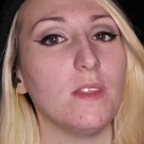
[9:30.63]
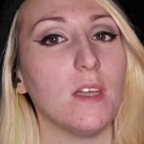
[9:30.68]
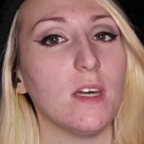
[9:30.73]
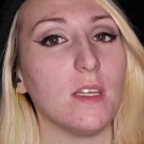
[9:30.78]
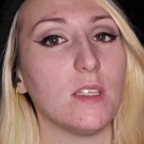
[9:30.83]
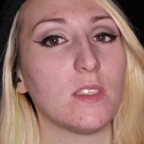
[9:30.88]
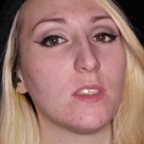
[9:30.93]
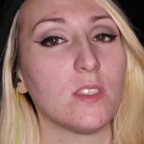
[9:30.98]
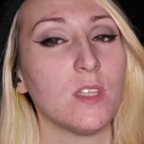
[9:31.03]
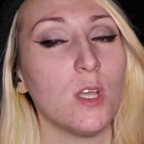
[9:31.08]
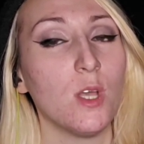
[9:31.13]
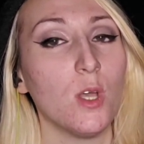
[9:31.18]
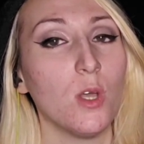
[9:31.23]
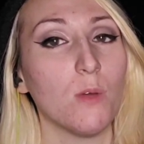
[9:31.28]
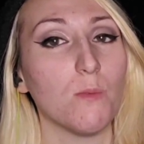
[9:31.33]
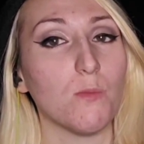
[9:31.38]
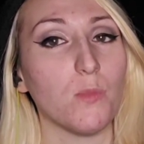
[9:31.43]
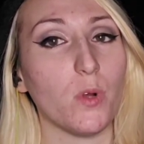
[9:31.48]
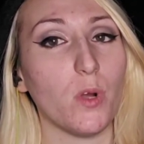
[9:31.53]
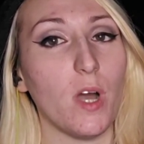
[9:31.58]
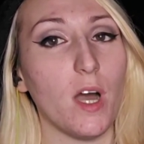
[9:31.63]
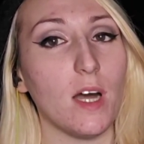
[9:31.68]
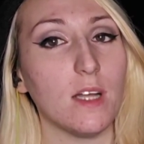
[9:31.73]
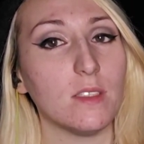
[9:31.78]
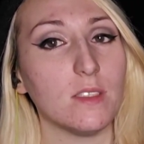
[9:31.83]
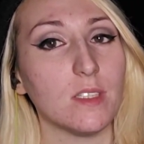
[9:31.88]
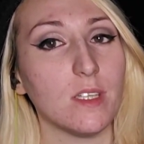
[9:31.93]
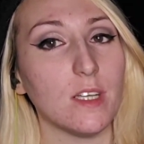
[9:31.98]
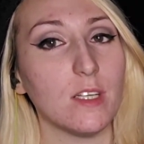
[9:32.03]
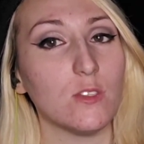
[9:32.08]
Nice
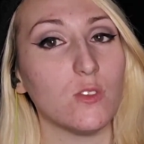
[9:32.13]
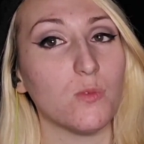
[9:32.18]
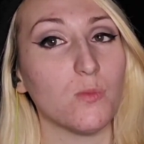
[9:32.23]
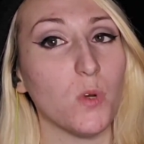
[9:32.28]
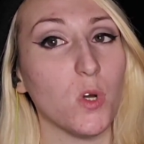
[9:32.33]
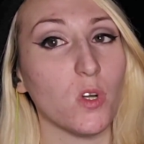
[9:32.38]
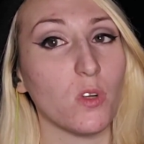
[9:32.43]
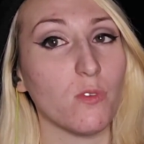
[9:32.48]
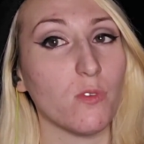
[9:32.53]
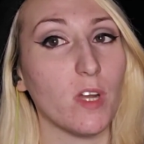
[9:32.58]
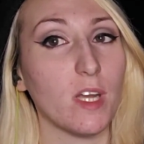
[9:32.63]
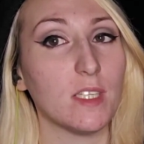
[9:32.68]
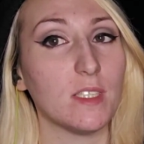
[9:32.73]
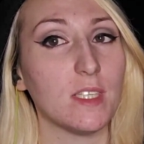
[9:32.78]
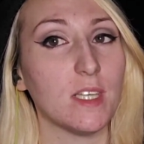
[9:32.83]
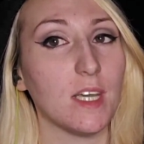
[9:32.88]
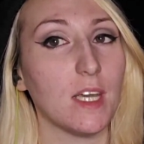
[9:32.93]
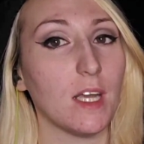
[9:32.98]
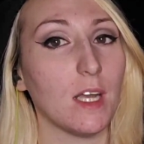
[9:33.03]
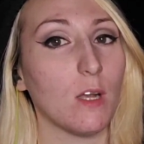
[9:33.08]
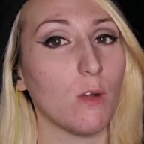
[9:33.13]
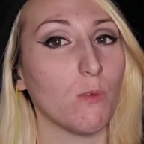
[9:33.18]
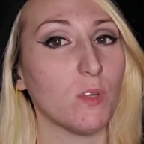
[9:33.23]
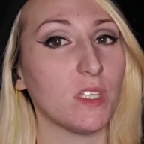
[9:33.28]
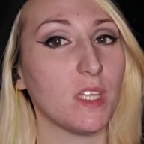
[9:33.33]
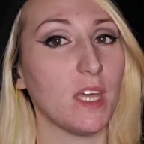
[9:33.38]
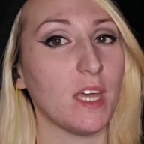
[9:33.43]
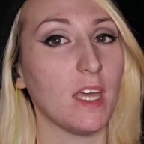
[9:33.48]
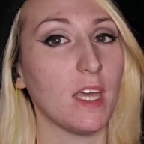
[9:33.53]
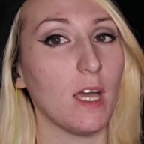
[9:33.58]
Bronze Age book right there with
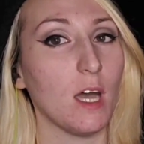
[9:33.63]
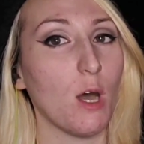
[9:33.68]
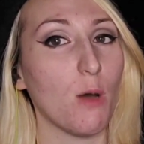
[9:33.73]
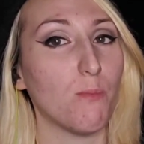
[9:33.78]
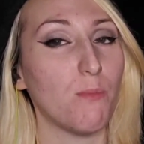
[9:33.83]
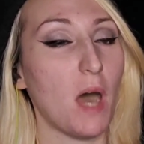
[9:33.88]
a